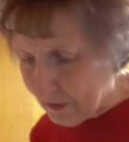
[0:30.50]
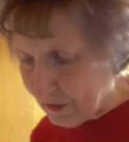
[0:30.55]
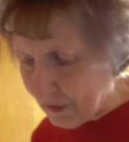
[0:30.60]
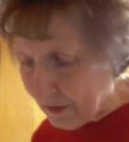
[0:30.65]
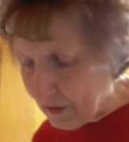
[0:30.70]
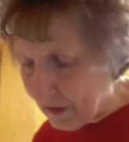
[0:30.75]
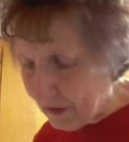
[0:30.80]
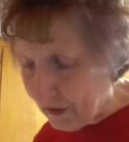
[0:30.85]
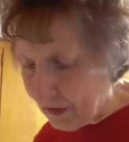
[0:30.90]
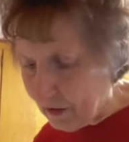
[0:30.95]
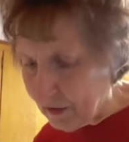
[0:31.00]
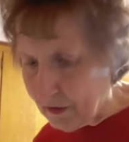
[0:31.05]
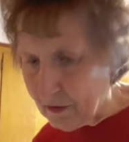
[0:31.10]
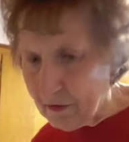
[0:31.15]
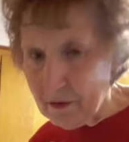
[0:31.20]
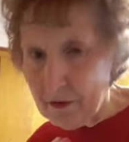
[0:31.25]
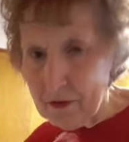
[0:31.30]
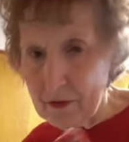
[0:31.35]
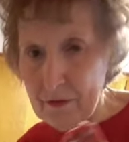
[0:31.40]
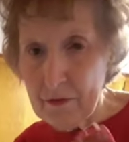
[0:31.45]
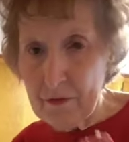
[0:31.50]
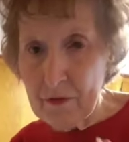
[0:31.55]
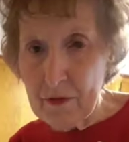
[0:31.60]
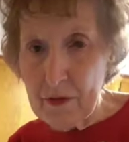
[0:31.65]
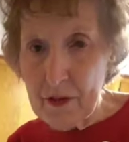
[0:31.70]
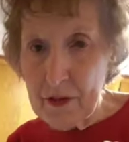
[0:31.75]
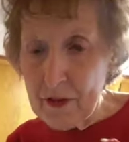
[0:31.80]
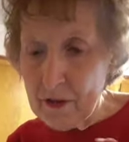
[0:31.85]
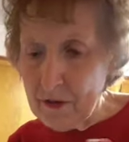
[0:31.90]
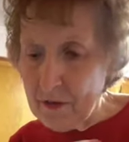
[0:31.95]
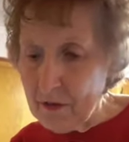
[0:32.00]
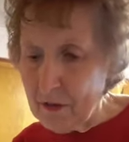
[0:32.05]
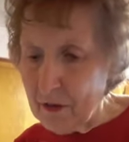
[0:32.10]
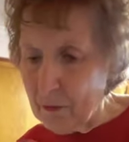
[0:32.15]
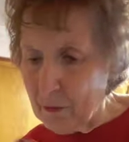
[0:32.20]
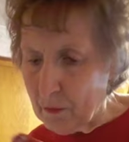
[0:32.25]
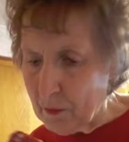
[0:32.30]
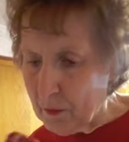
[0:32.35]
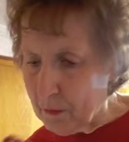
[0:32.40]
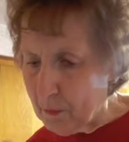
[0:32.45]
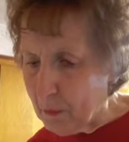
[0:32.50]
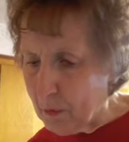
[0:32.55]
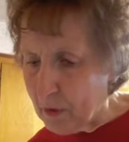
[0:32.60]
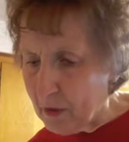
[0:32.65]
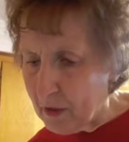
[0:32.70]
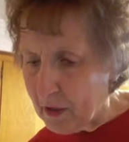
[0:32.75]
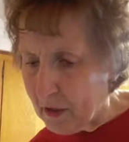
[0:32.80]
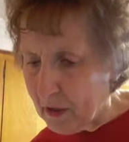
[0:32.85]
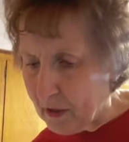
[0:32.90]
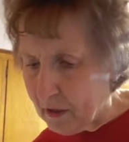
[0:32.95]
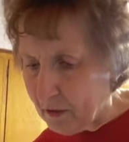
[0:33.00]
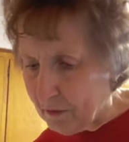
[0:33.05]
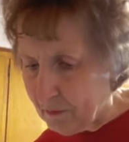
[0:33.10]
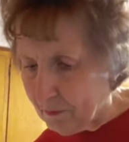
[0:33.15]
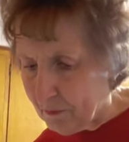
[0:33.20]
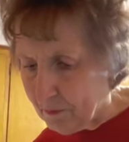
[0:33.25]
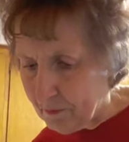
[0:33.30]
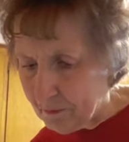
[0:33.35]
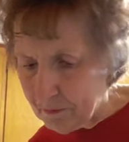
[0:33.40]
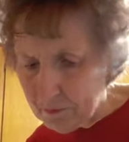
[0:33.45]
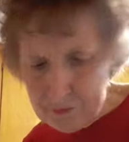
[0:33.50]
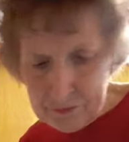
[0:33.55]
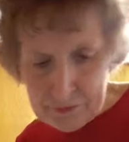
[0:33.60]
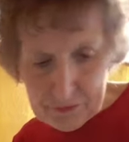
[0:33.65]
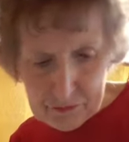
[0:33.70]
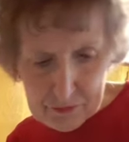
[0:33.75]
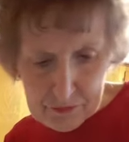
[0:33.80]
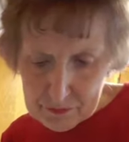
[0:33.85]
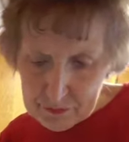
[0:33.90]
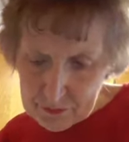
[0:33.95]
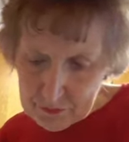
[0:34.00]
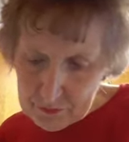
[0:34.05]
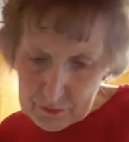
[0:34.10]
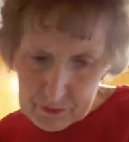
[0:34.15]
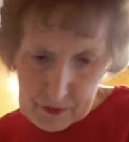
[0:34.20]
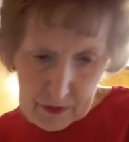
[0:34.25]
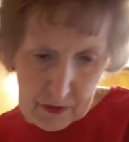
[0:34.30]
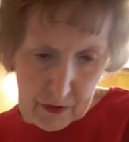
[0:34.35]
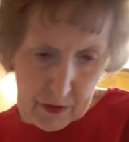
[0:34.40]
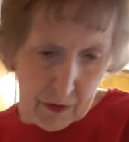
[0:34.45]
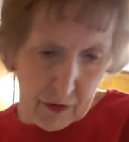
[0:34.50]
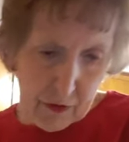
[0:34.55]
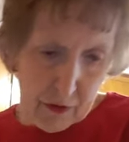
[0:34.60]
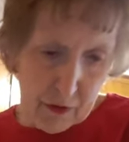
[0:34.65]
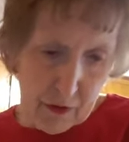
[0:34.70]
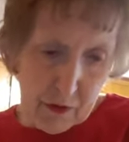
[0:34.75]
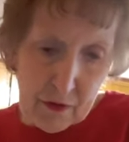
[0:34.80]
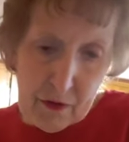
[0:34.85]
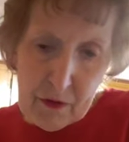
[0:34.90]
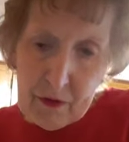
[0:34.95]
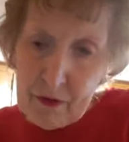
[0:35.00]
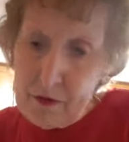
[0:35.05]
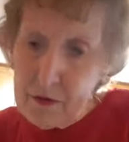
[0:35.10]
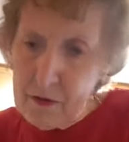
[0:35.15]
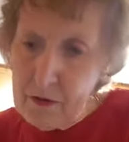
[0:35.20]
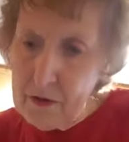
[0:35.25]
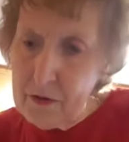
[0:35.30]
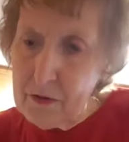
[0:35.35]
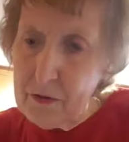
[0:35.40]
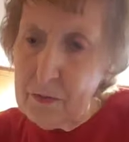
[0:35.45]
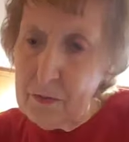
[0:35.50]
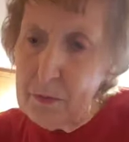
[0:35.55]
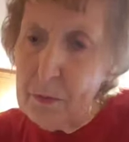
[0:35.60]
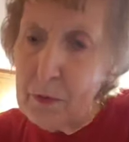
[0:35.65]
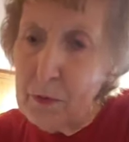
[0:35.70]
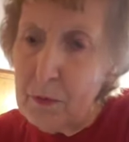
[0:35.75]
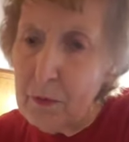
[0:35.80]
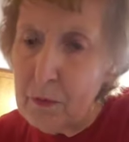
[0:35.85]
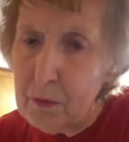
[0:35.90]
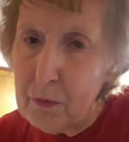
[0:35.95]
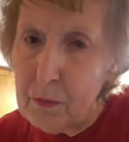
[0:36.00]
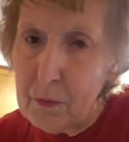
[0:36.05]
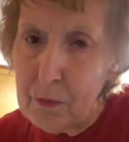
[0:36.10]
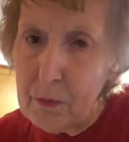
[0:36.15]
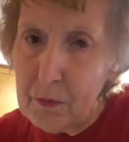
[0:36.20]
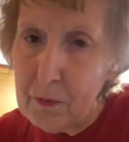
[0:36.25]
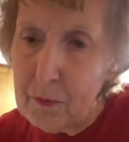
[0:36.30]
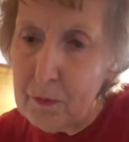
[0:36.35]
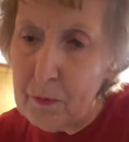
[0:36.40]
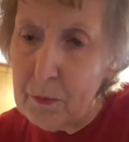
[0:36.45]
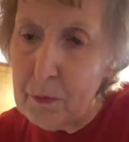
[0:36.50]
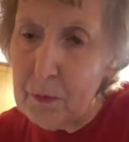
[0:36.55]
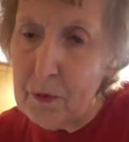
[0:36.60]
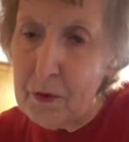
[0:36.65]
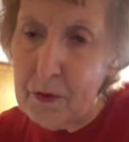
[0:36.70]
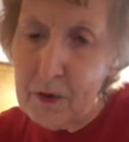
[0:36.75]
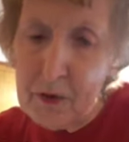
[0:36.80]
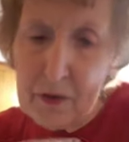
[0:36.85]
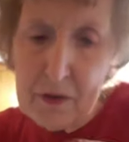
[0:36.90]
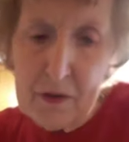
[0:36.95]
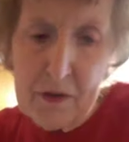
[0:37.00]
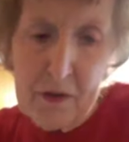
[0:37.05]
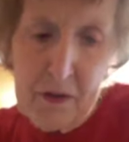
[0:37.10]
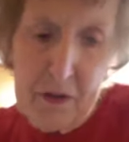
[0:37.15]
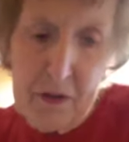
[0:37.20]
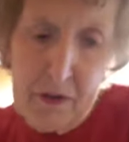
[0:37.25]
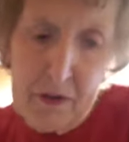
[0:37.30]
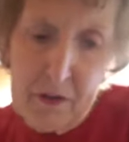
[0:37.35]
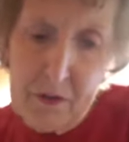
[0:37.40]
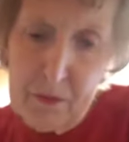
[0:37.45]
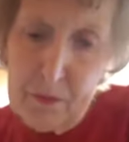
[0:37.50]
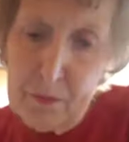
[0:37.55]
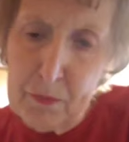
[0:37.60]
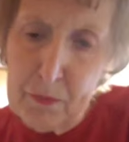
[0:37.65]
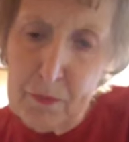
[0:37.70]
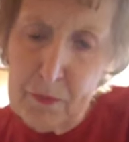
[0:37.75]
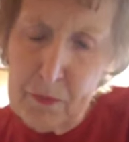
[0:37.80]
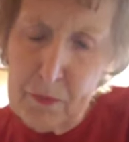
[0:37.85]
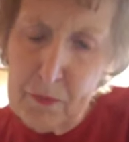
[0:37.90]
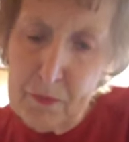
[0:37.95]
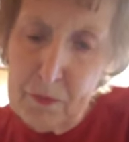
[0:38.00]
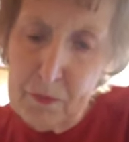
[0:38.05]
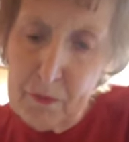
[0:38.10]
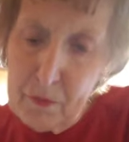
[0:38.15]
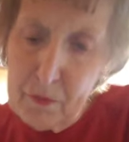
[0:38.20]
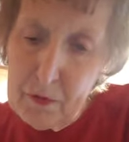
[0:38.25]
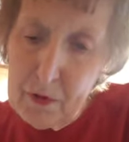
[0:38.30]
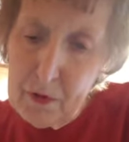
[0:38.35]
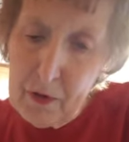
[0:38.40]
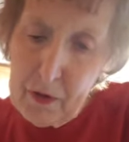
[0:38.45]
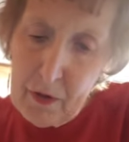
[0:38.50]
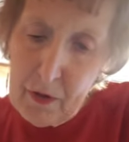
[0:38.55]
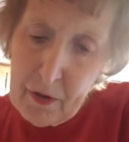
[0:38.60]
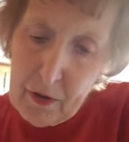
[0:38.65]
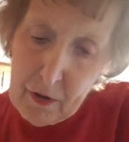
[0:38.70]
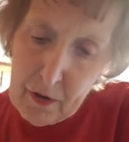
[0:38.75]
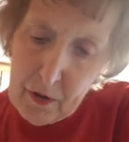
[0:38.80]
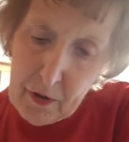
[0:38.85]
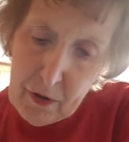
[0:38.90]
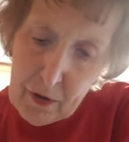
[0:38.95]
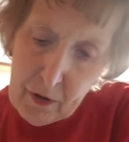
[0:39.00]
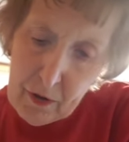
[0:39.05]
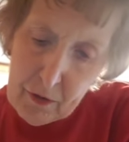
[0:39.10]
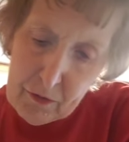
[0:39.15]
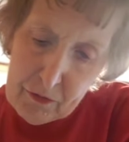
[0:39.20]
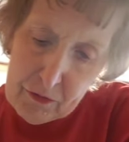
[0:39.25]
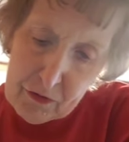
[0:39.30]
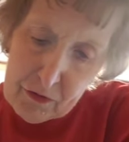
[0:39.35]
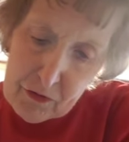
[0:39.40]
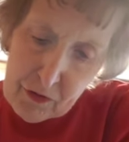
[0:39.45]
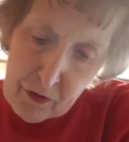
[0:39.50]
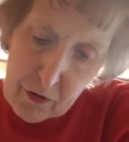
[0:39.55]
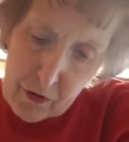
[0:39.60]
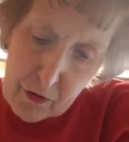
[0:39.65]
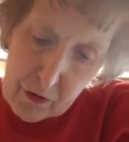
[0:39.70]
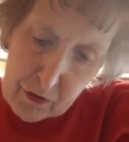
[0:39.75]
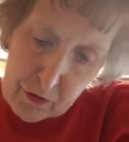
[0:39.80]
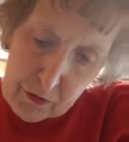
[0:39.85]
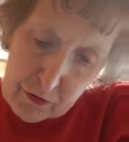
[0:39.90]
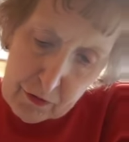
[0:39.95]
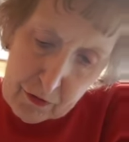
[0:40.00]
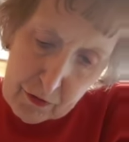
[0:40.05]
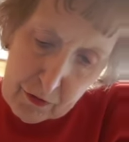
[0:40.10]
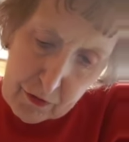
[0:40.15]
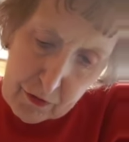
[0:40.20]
And then we put in a teaspoon. I put in a teaspoon of salt.